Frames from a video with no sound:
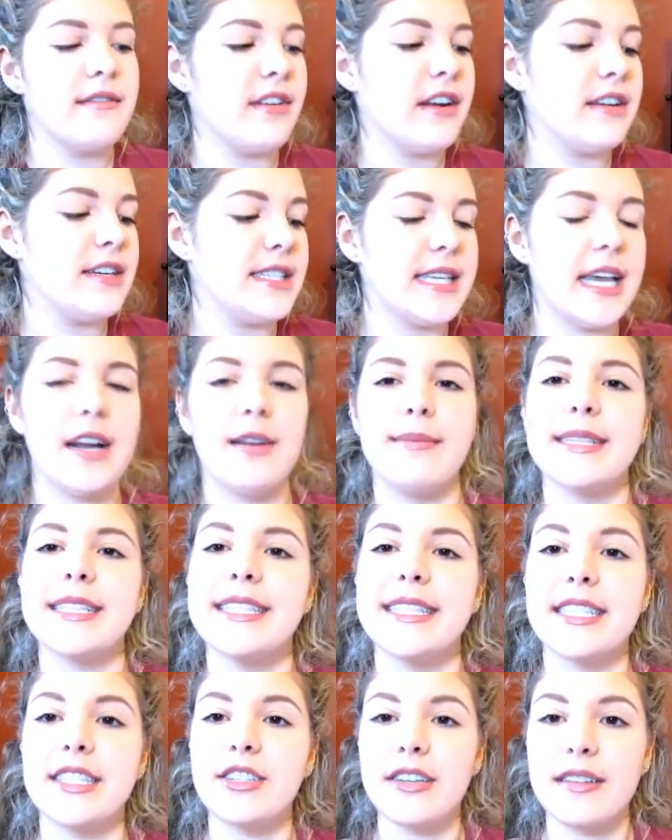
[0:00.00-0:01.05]
Very subtle, but
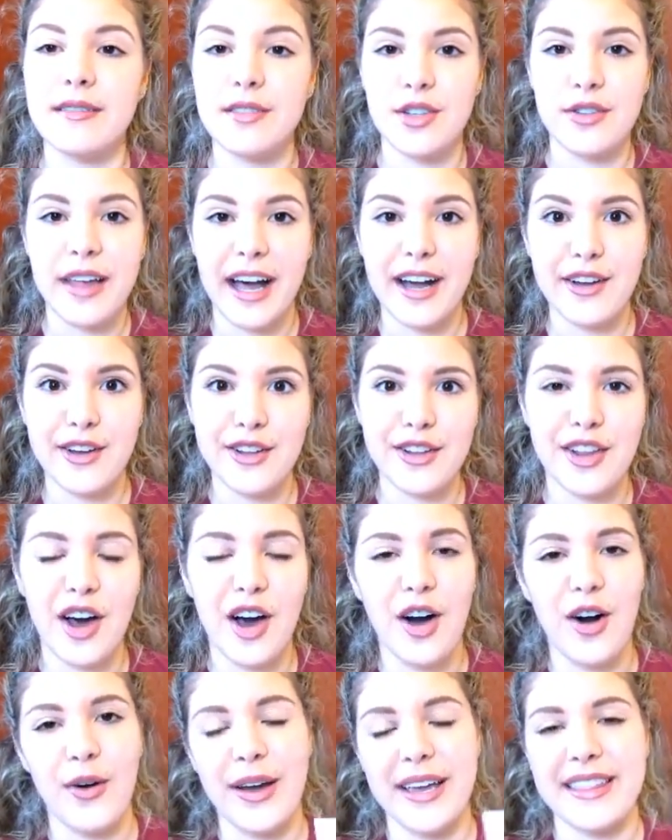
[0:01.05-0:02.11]
still gives you that
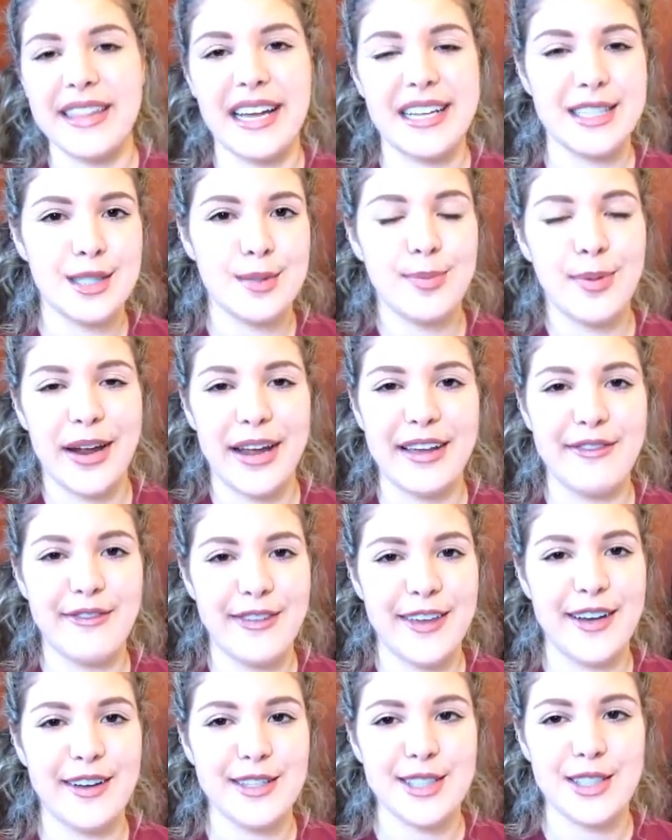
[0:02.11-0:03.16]
glow and that spring
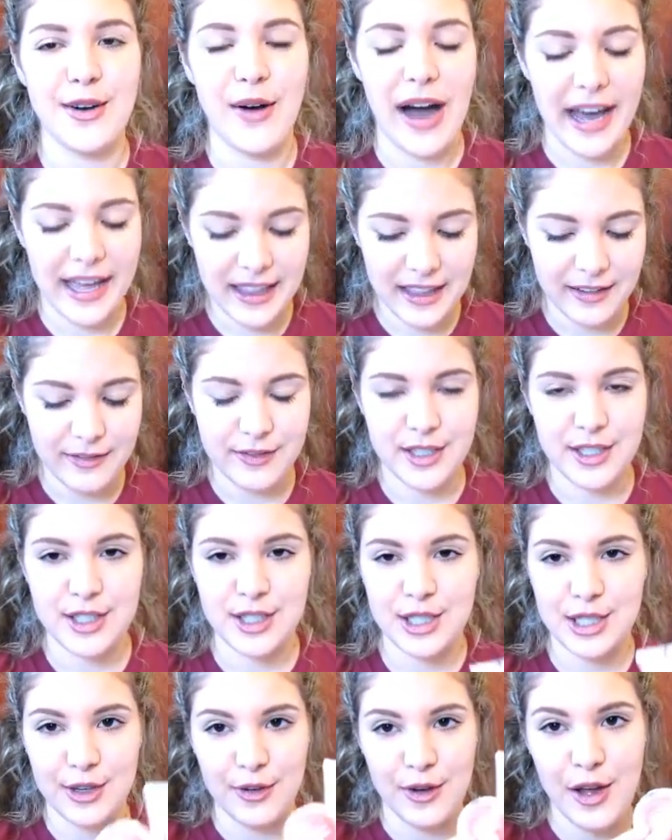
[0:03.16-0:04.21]
feel. So I love these
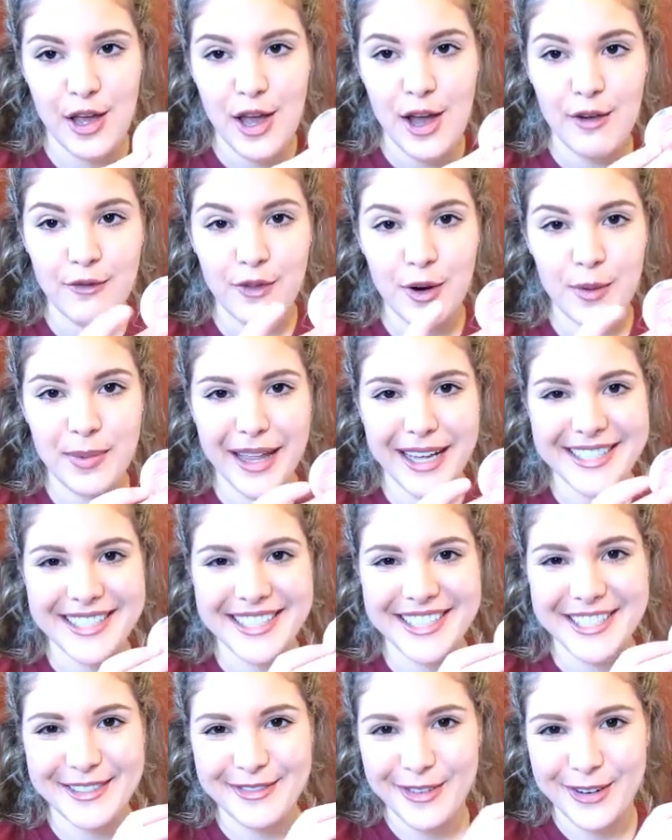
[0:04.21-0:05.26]
two for
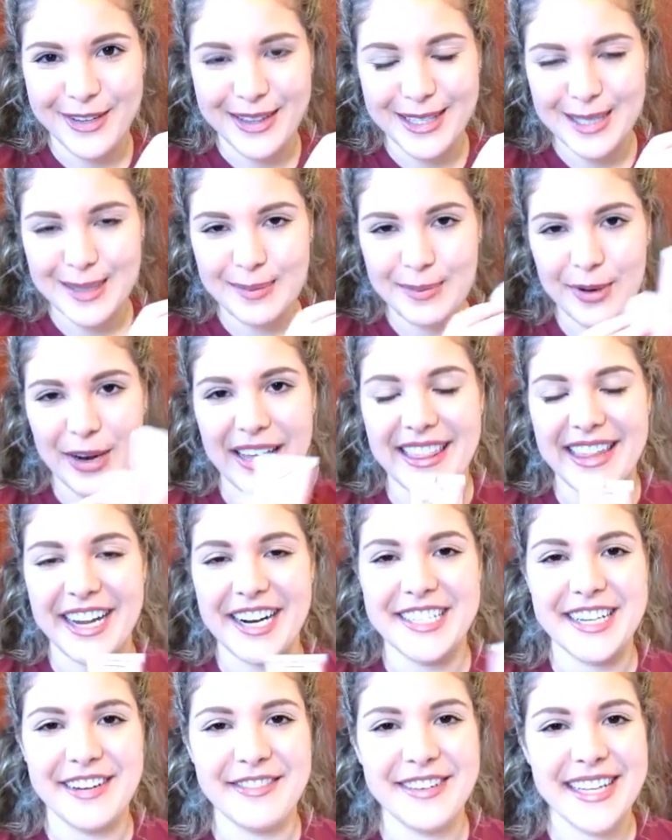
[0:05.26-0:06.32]
blushes for the spring. They
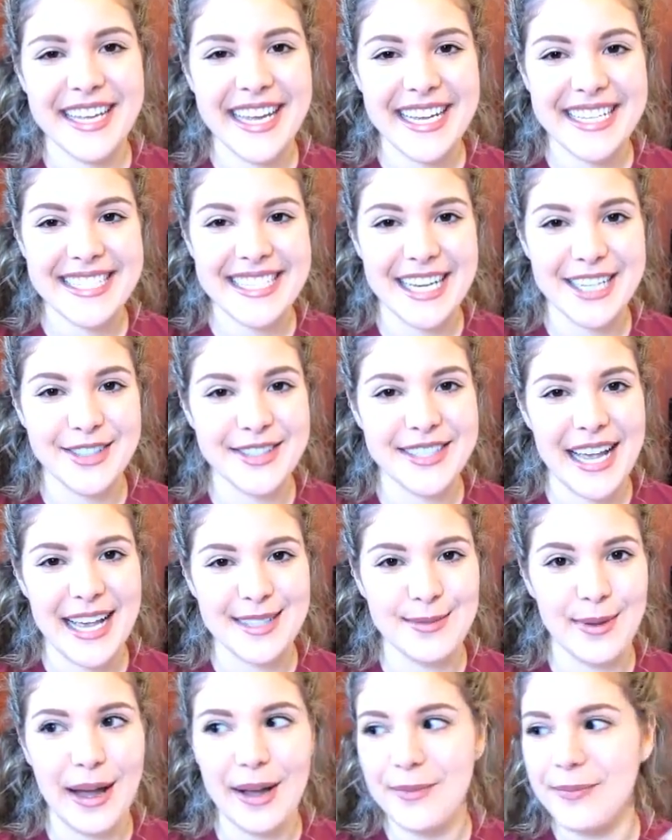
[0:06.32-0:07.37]
are definitely essentials
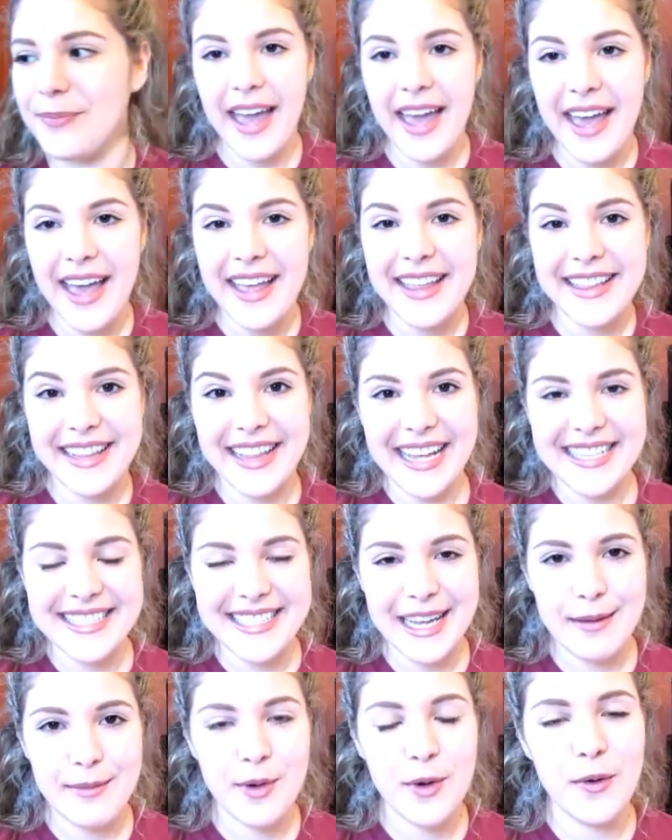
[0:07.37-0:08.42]
as well. The last
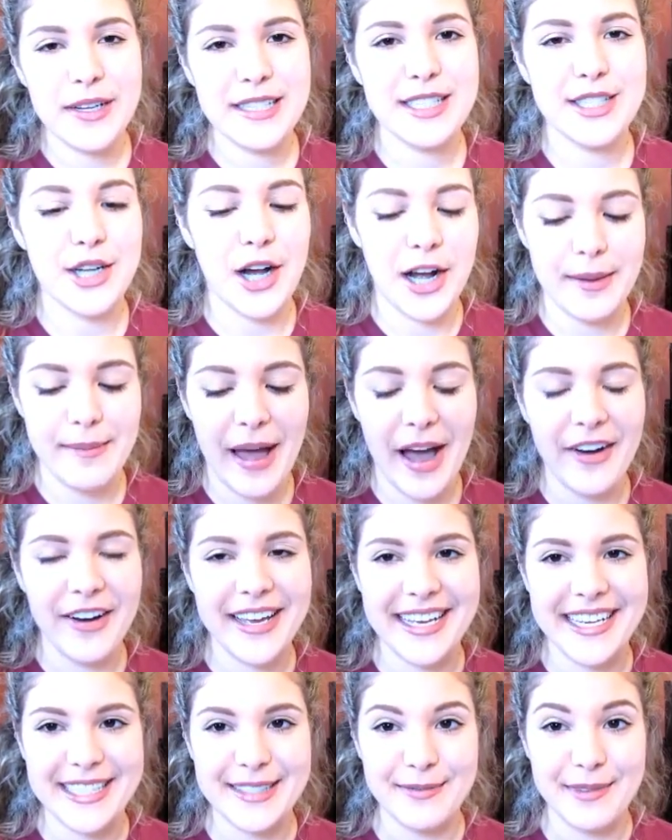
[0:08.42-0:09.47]
thing I'm going to talk about
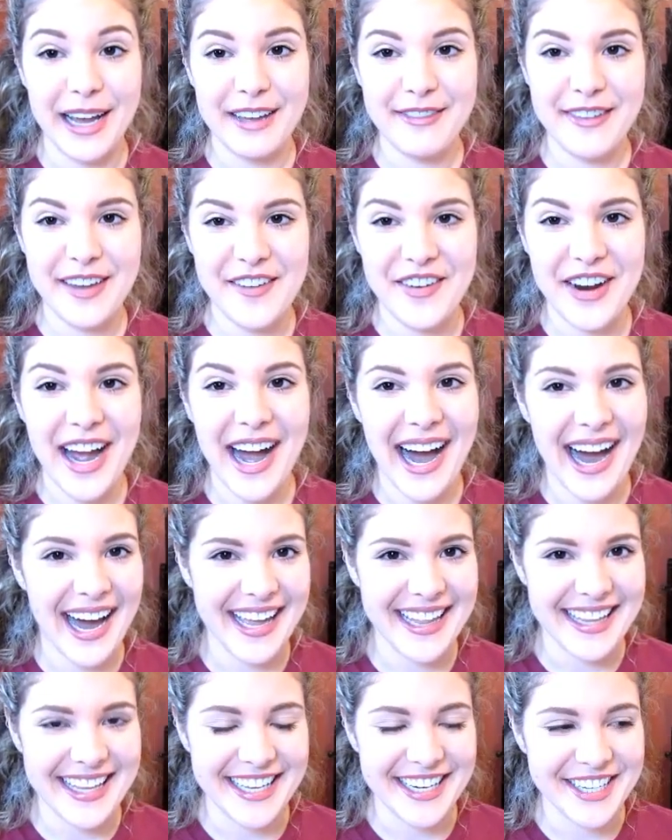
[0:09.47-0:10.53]
is my favorite
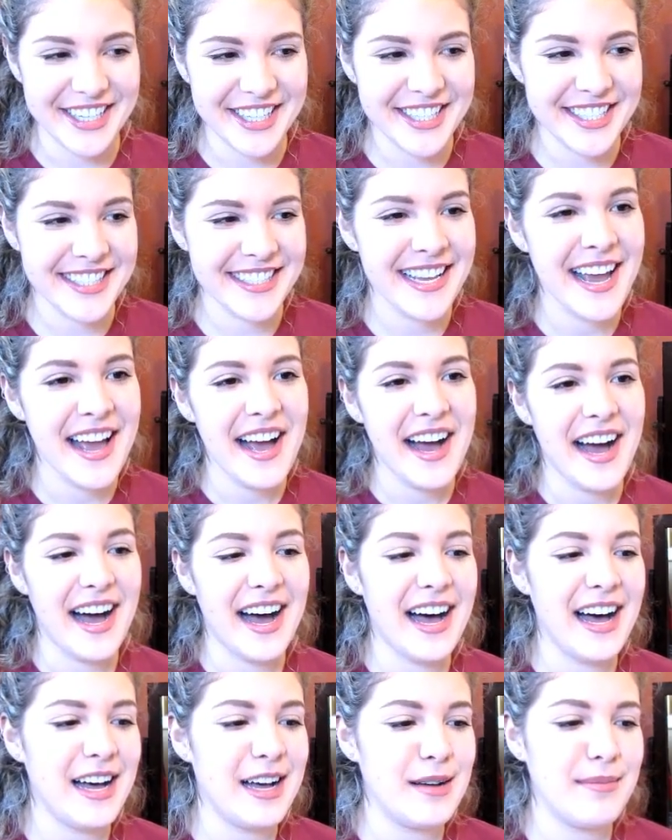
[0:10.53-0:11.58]
highlighters.
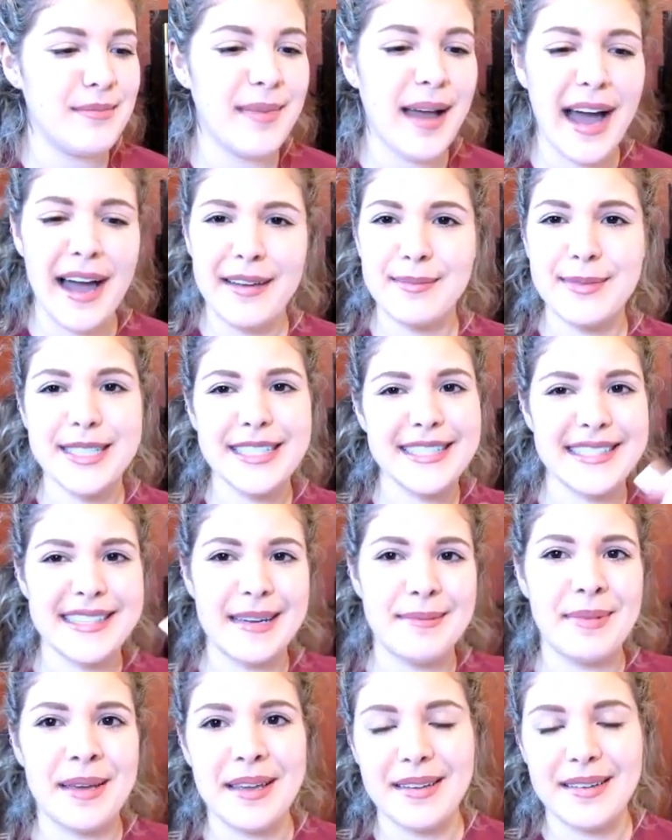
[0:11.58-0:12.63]
I'm just
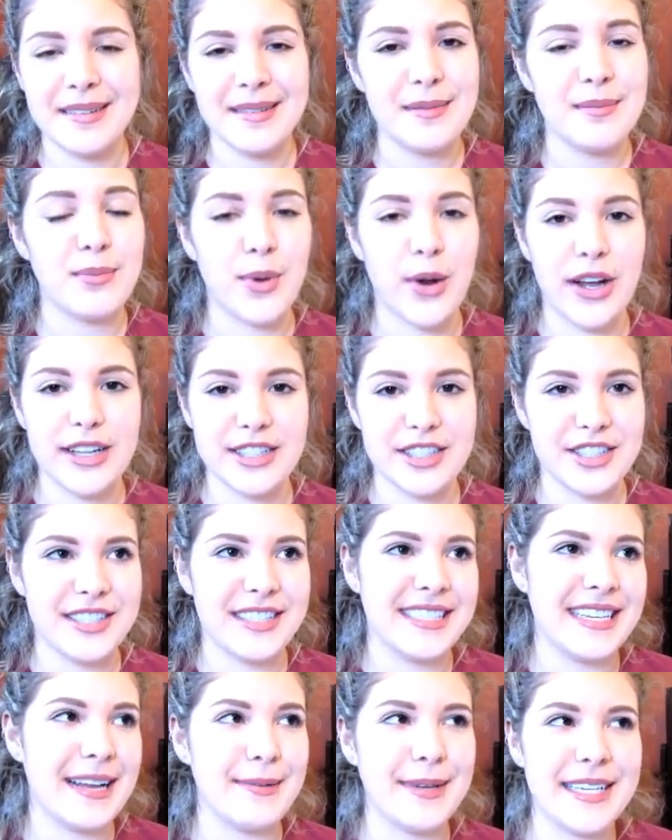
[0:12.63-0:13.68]
skipping
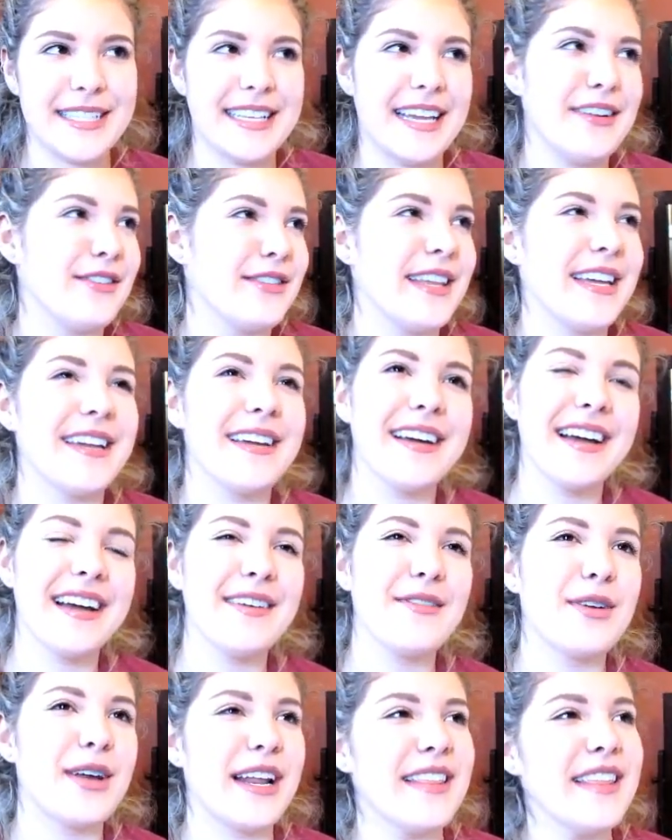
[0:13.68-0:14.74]
bronzers today because I don't think,
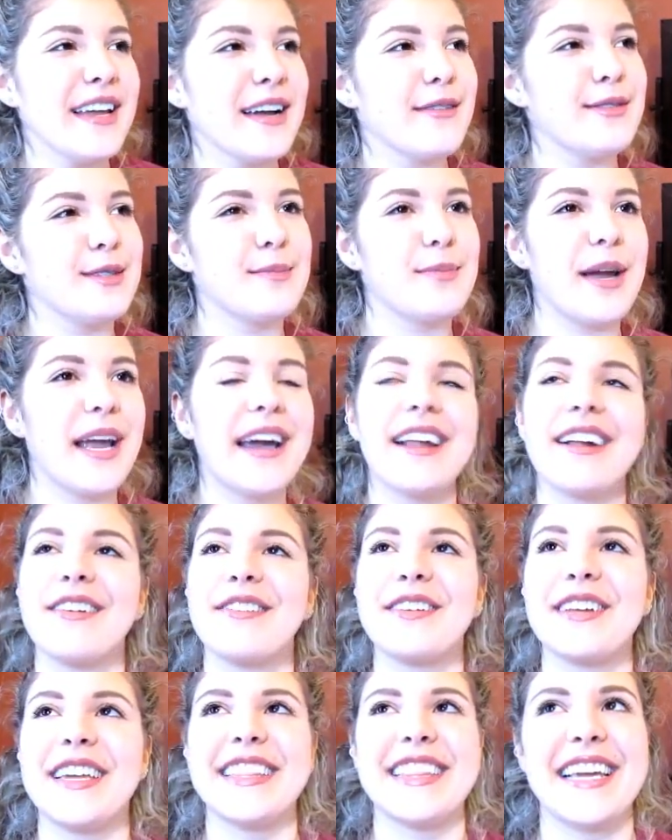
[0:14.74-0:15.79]
when I think of spring, I
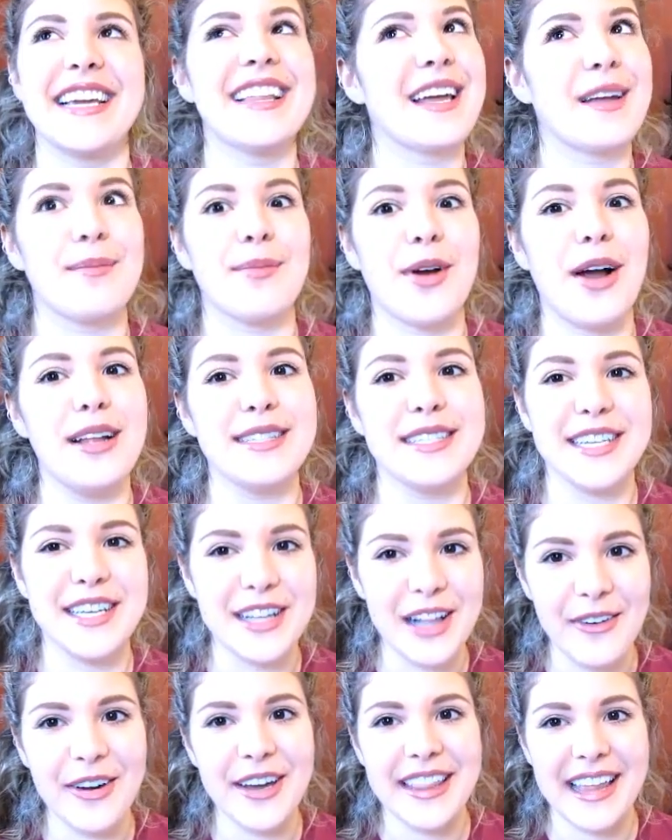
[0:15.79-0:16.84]
don't really think like bronzy
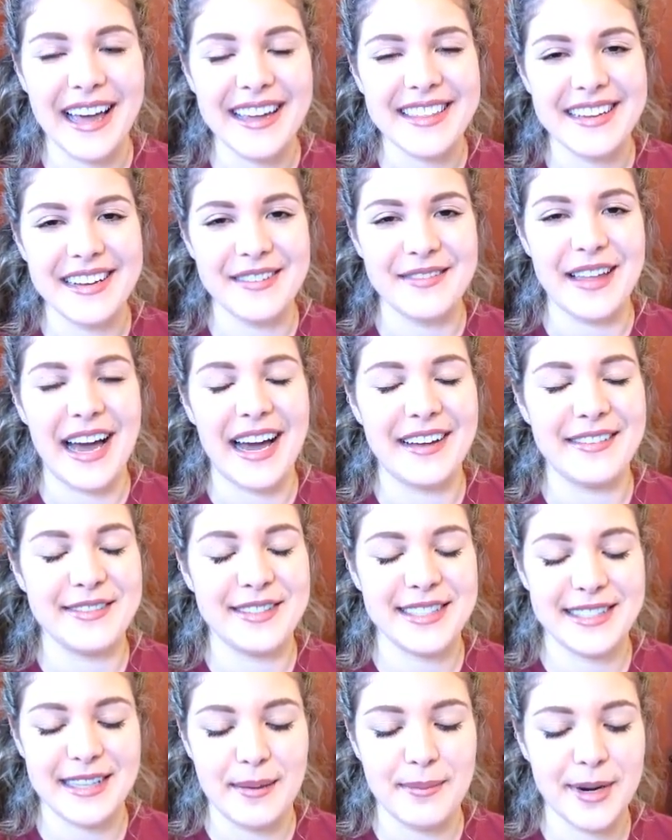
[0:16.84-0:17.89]
and glowy. I think of that of
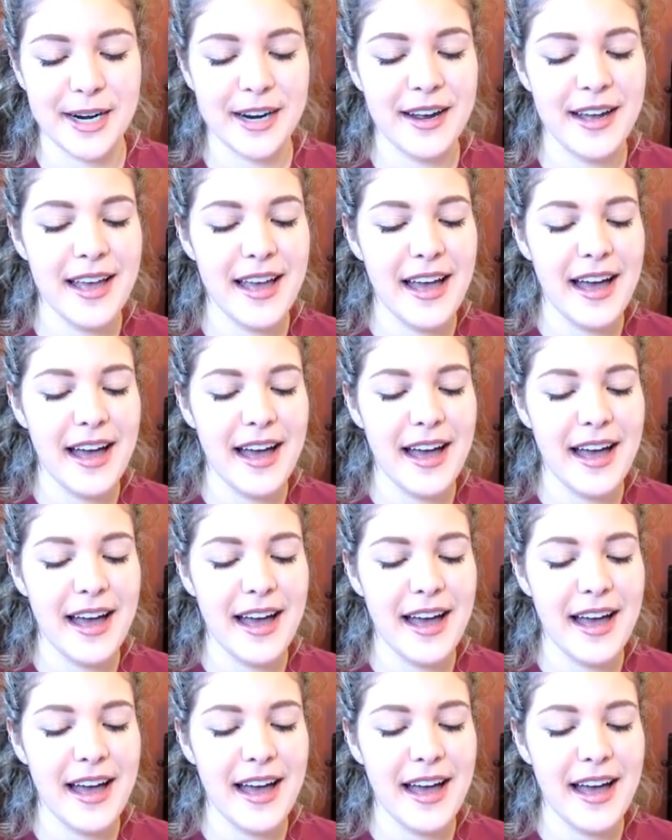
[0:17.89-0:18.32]
summer.